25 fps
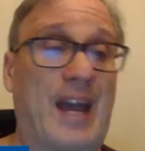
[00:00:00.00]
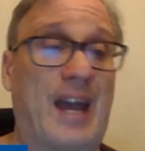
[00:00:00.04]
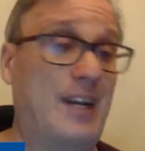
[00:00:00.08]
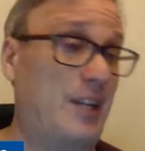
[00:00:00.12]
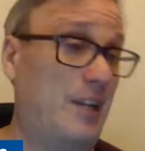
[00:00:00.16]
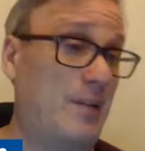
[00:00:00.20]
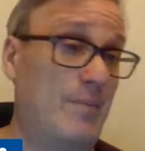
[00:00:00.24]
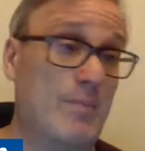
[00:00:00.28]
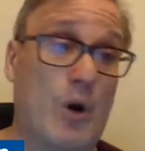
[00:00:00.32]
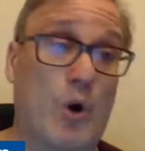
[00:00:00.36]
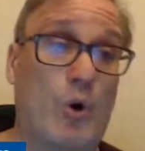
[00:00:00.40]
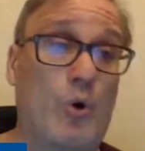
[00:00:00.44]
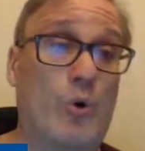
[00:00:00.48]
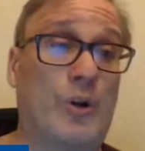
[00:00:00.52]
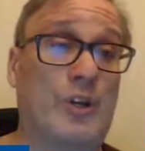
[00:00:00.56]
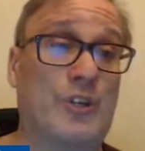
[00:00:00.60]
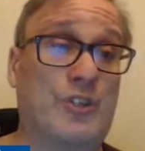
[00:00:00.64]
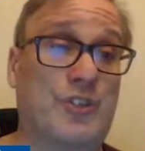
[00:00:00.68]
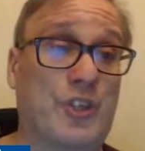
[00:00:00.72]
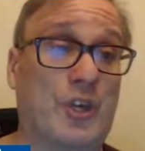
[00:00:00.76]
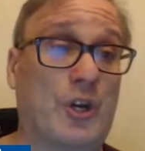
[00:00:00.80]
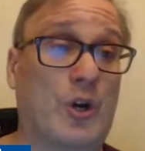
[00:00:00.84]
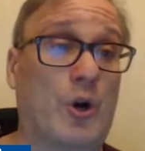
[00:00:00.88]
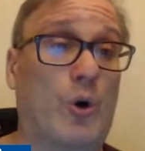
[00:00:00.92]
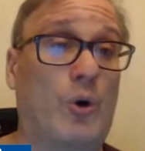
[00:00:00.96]
Andy Moog
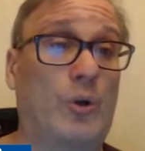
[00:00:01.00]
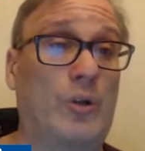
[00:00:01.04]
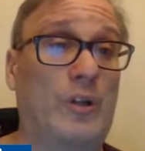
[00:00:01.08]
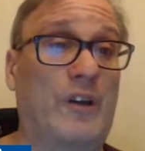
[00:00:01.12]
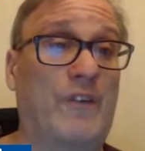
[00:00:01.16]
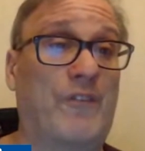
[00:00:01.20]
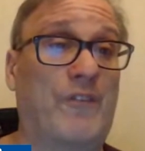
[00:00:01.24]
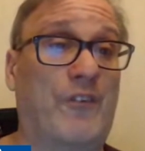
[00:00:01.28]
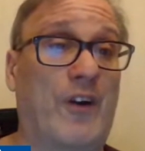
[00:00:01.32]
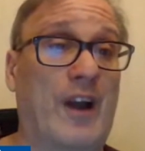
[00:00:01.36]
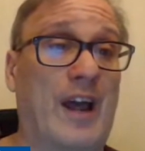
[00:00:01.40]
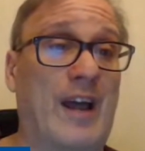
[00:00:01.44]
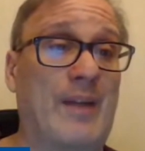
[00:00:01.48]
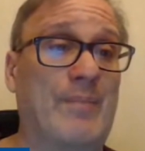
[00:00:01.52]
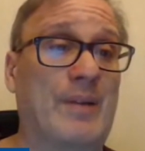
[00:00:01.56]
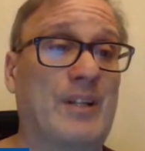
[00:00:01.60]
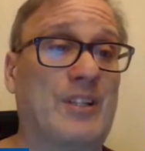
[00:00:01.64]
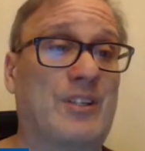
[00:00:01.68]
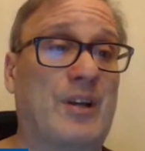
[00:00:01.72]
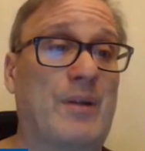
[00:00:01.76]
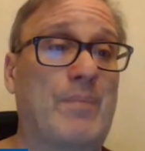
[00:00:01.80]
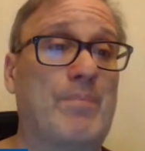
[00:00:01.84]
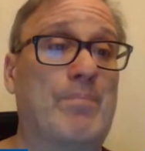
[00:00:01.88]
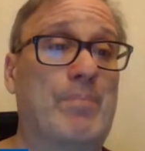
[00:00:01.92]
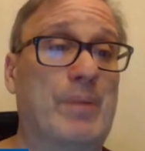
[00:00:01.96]
is the goalie for
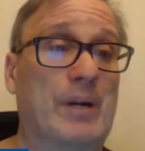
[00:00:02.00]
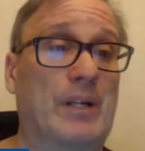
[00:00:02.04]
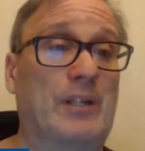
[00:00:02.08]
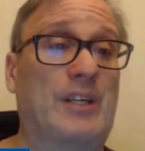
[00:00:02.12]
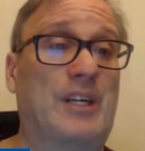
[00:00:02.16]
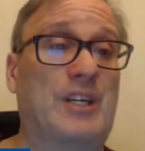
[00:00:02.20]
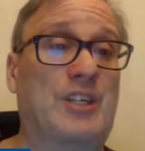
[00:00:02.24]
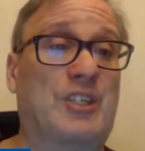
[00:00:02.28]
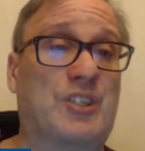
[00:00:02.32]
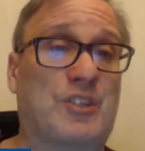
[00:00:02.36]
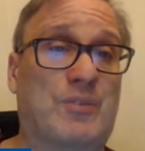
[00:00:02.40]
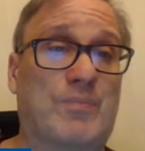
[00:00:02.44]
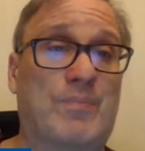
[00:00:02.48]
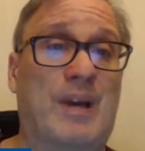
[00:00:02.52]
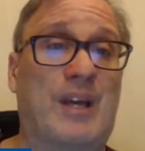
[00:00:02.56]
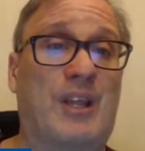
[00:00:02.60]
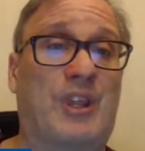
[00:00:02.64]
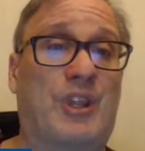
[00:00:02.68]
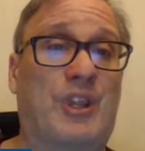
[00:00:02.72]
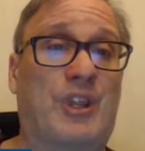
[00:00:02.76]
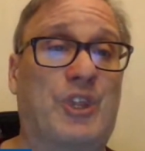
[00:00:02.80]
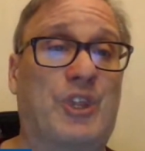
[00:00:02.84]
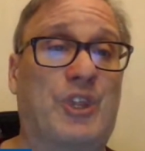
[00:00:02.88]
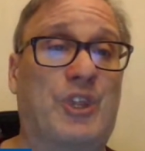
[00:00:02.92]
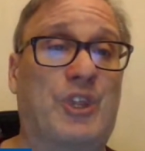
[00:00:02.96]
Edmonton. Billy
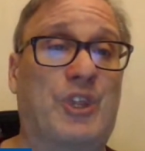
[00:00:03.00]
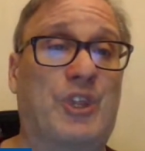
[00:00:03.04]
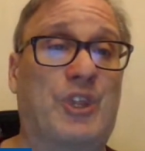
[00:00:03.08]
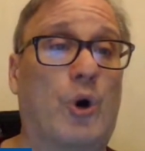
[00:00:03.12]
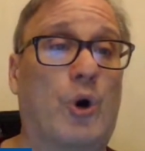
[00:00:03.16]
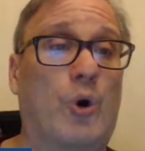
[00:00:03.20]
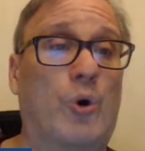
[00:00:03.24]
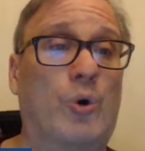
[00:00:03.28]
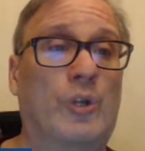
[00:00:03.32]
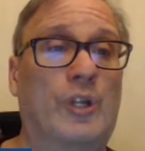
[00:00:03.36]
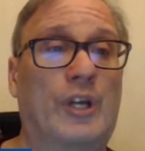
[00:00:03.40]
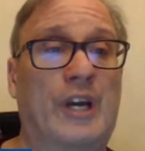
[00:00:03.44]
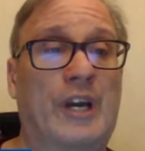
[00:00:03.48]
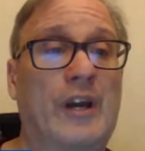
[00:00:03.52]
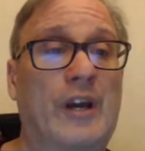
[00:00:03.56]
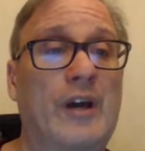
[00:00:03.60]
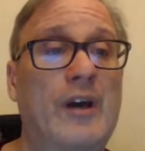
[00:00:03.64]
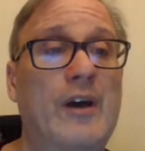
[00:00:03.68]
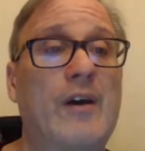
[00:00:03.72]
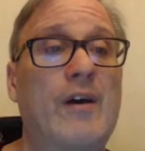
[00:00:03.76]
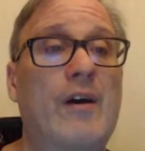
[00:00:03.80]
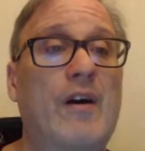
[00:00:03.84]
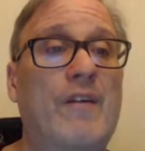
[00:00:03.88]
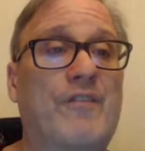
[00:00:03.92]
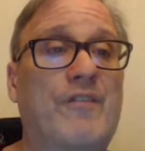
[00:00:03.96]
Smith, the goalie
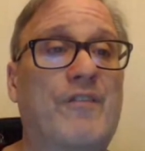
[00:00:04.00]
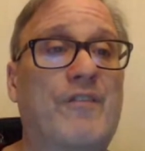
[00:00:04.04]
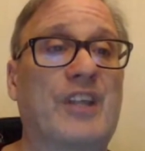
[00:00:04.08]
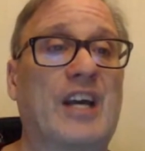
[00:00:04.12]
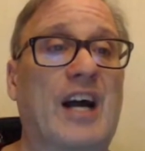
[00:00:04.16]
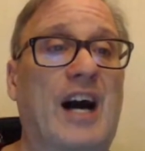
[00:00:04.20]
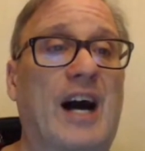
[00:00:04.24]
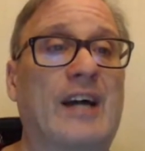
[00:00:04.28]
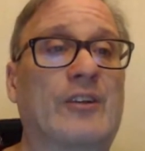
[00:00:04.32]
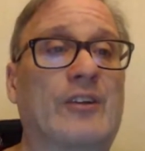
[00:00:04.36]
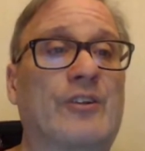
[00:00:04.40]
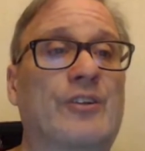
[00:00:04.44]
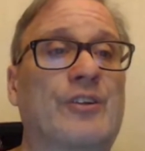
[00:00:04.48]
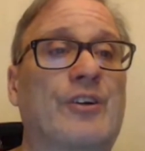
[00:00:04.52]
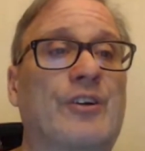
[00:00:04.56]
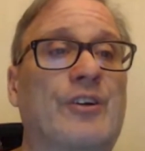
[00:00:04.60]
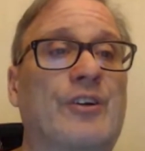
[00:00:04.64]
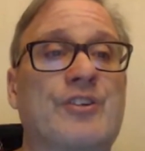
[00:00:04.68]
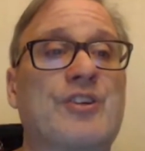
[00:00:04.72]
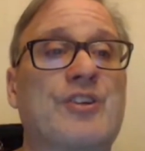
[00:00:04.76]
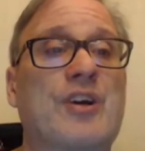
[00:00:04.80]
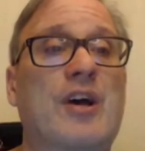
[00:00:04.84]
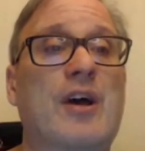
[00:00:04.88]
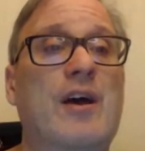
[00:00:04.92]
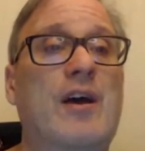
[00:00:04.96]
for the Islanders.